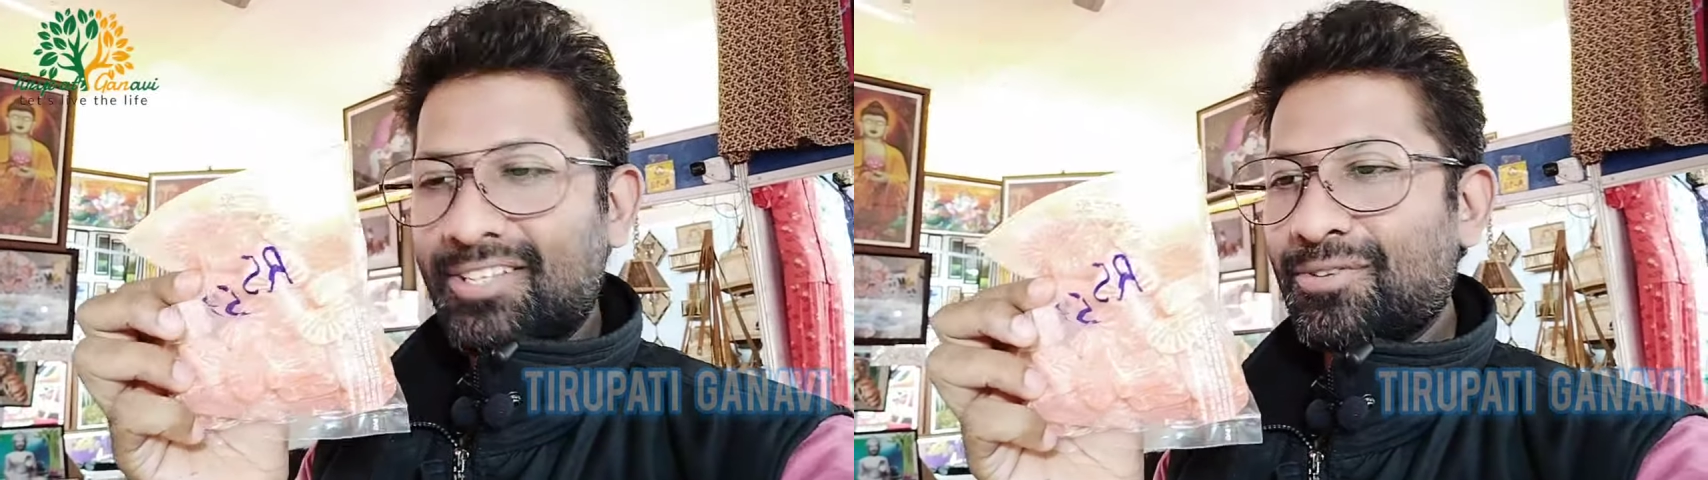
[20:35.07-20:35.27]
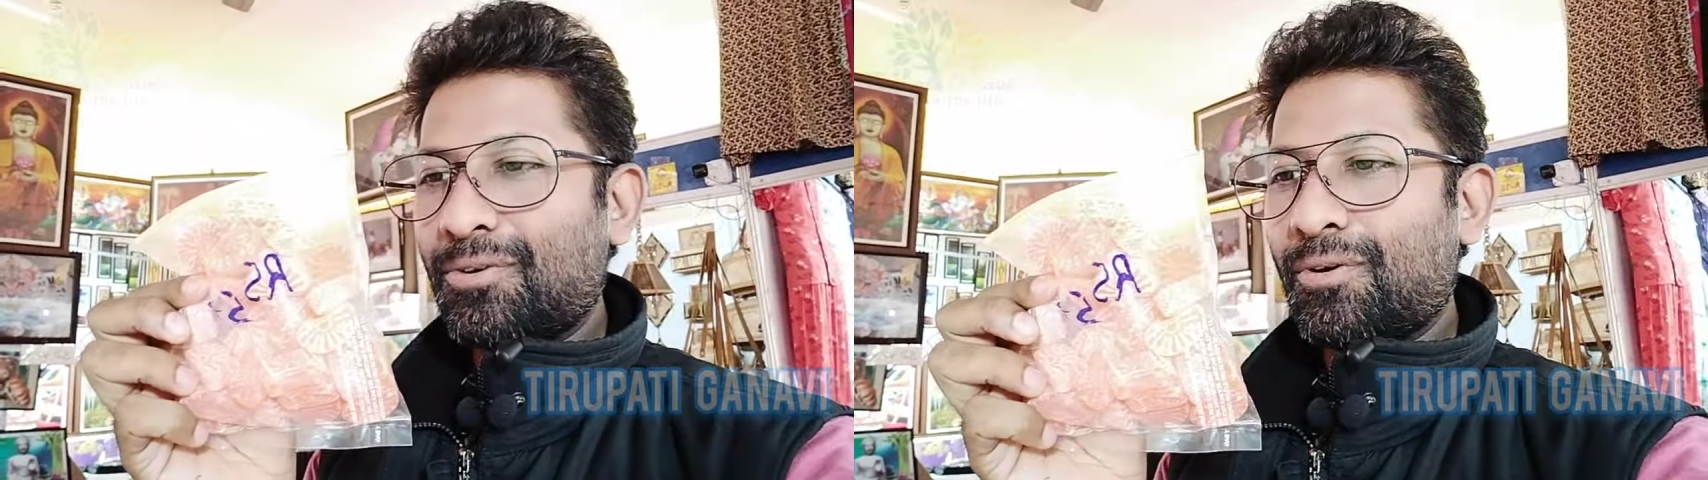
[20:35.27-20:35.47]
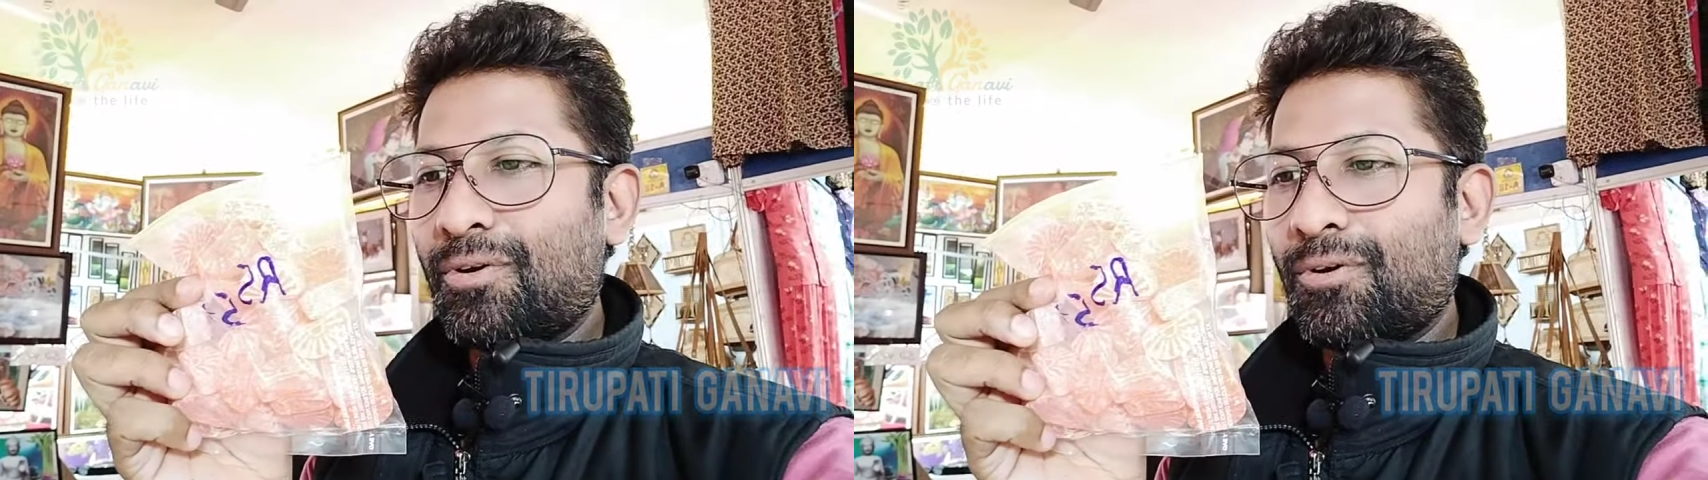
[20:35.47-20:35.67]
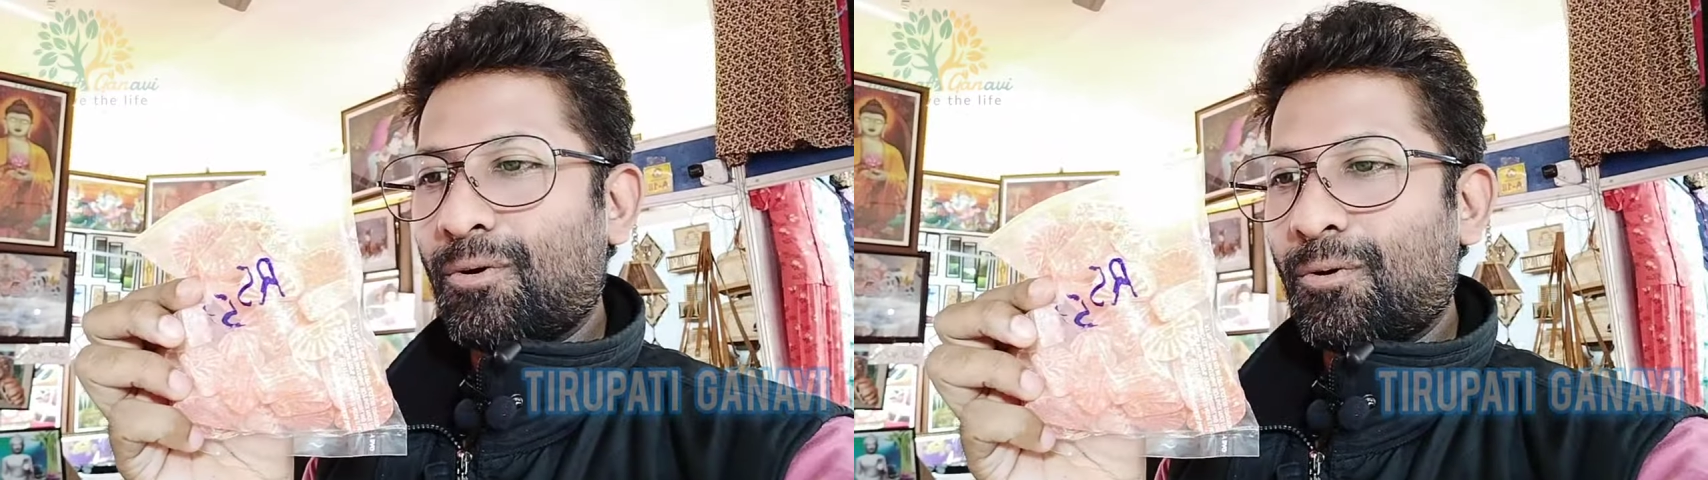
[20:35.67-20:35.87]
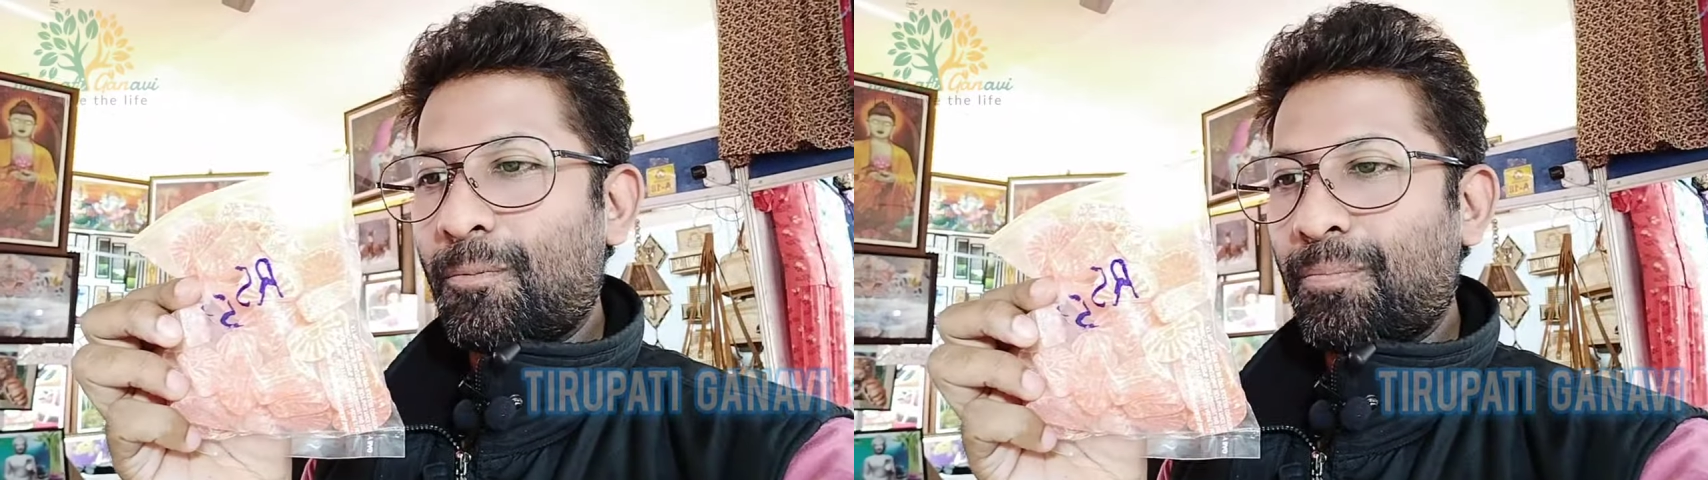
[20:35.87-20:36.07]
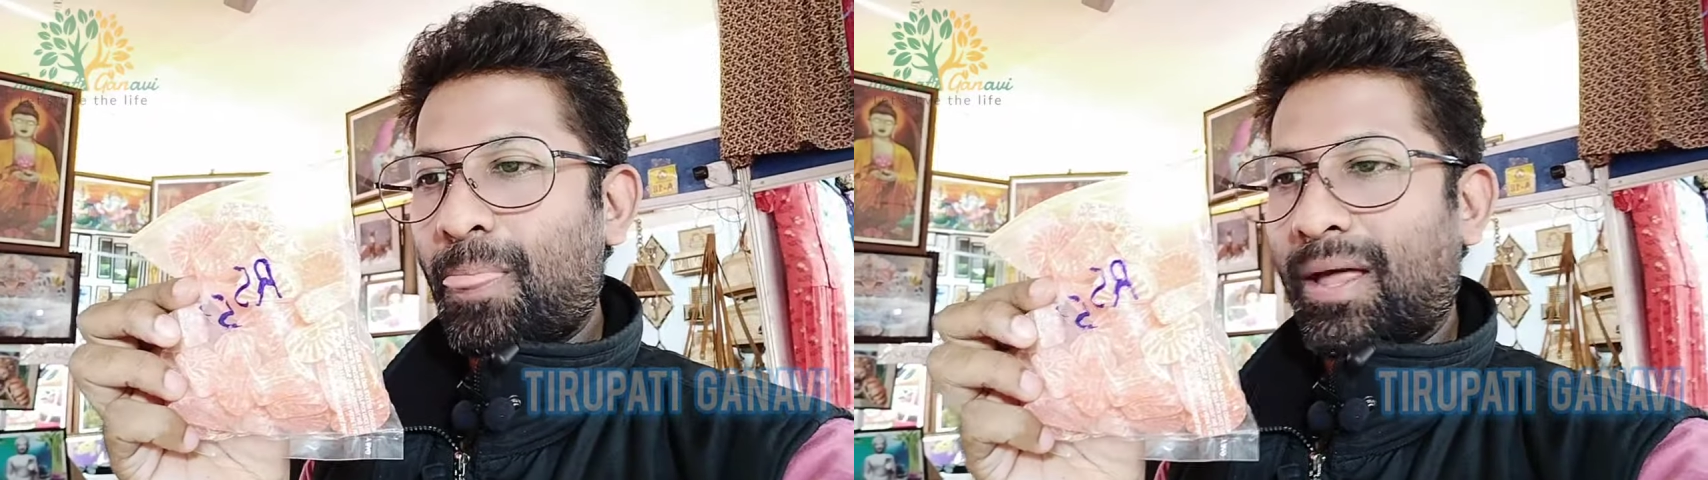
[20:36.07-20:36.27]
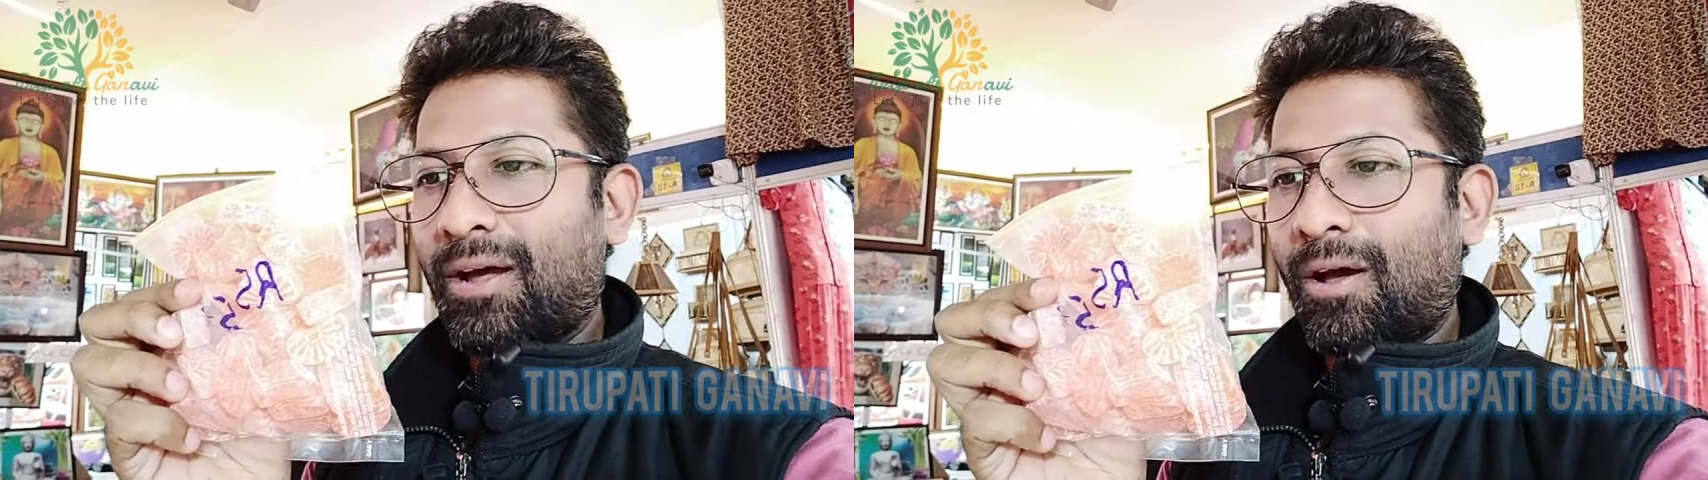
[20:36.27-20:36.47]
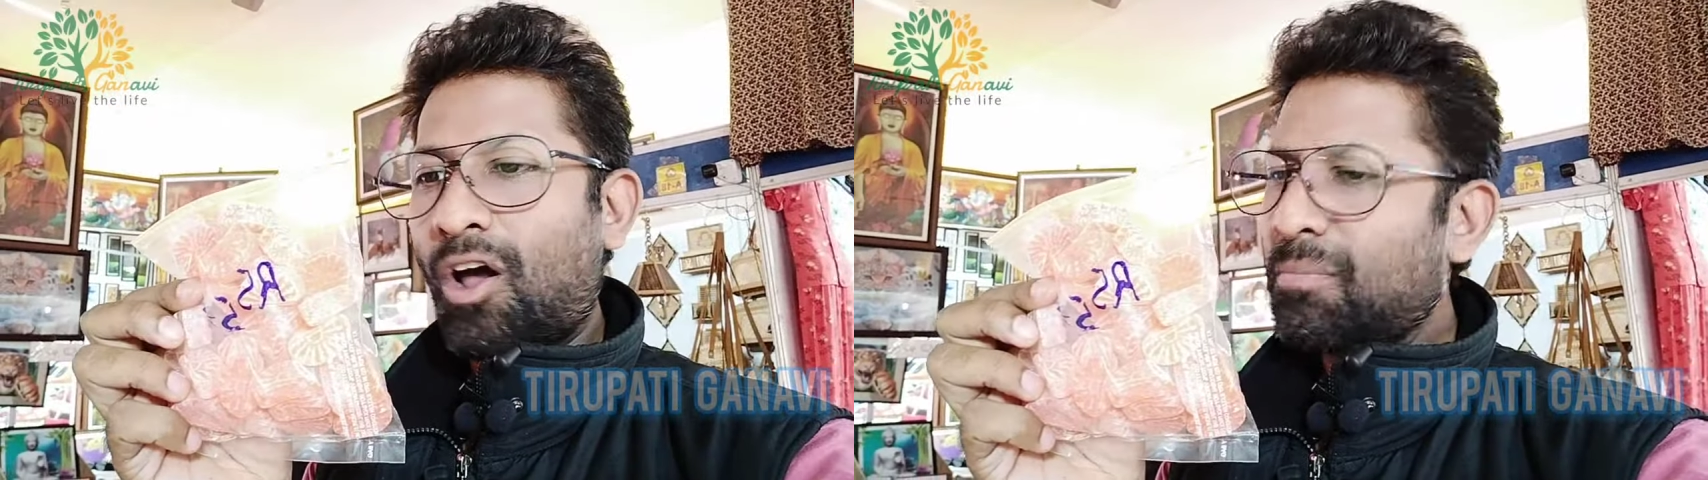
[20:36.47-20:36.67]
So
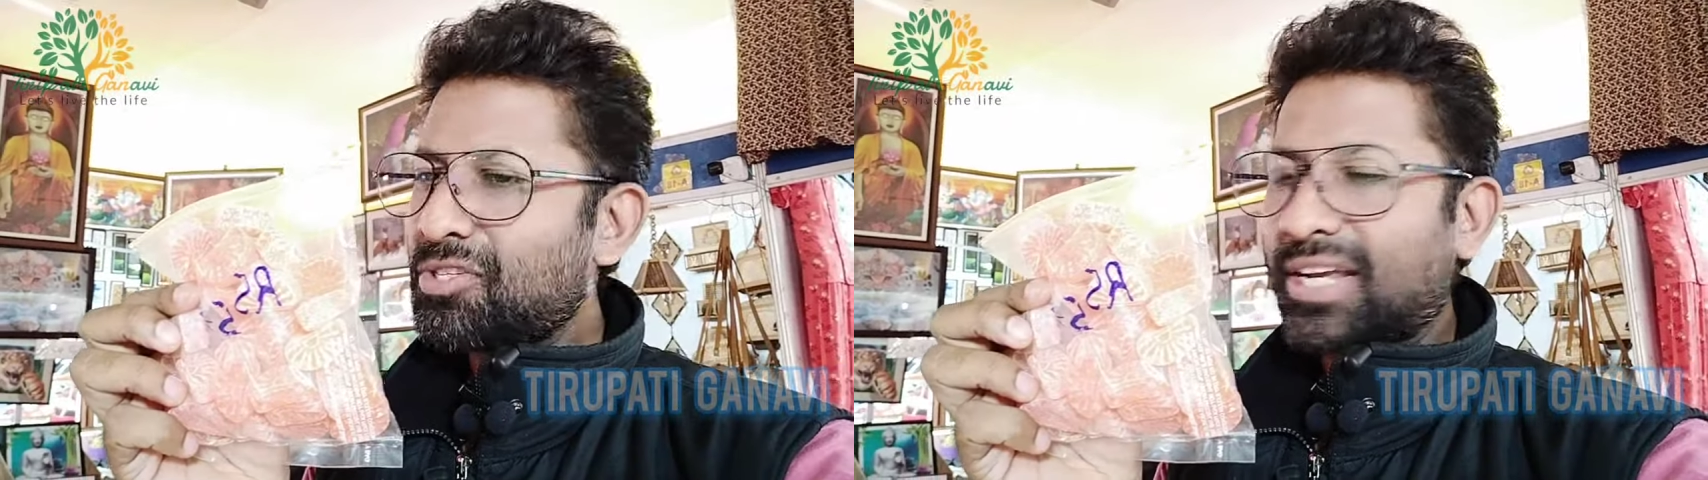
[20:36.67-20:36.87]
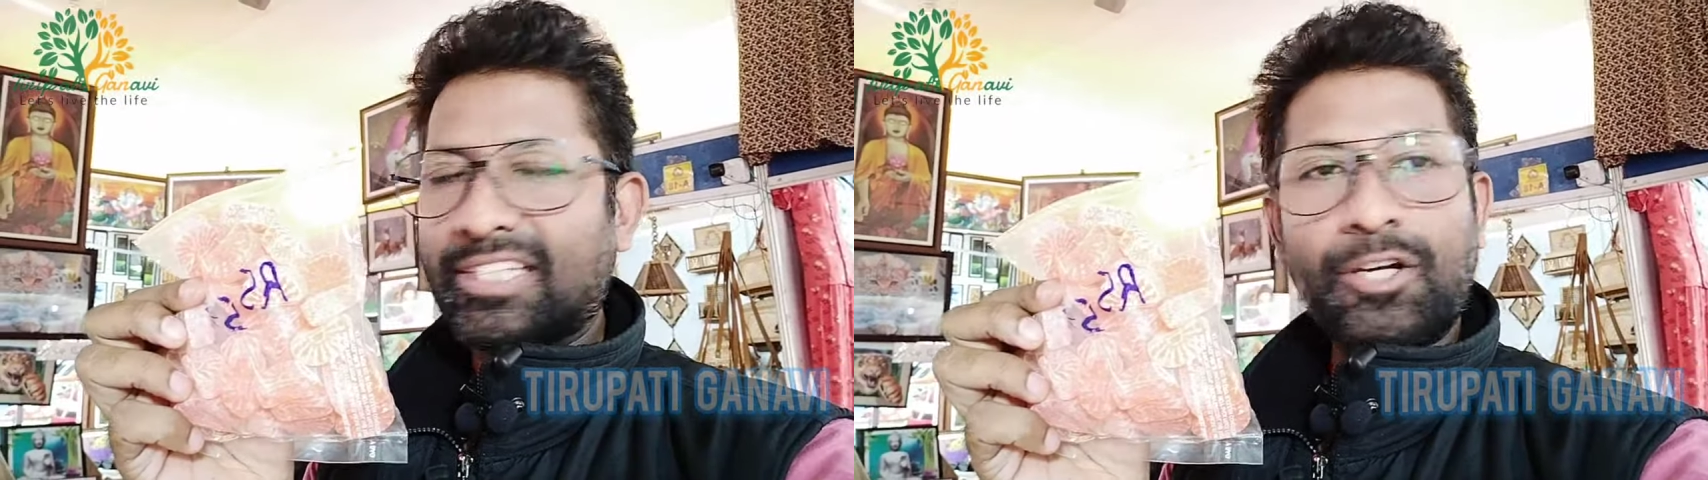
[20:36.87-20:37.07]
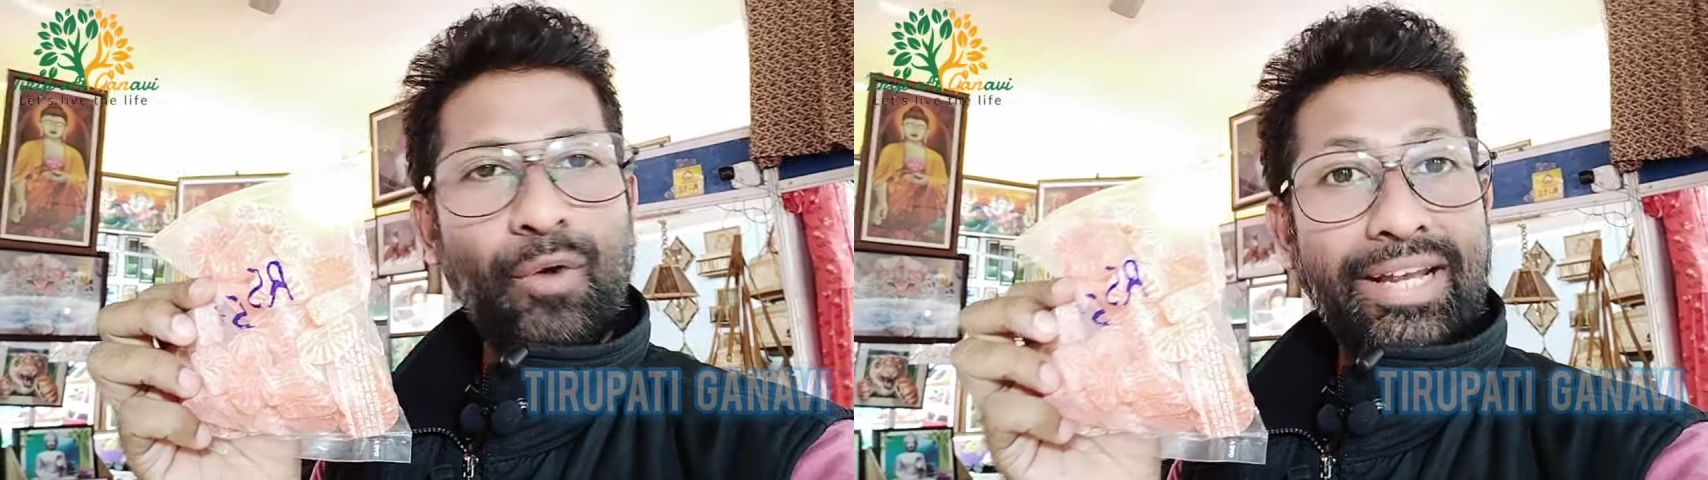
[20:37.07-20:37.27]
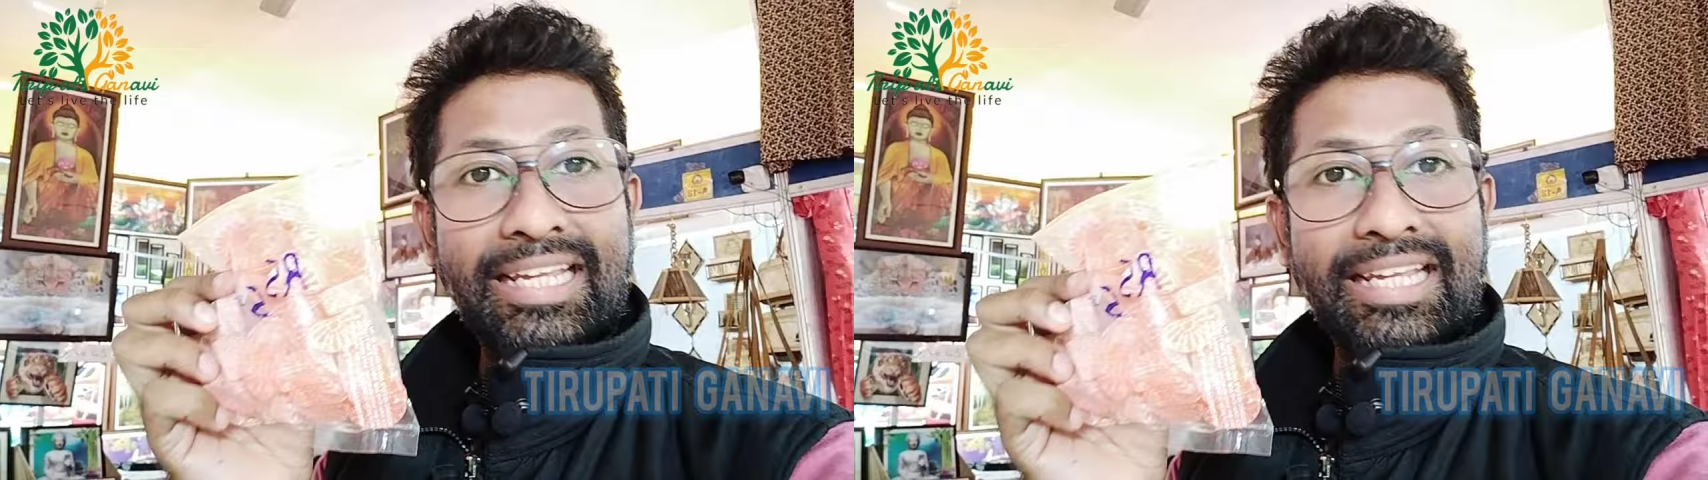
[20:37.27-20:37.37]
almost I think 20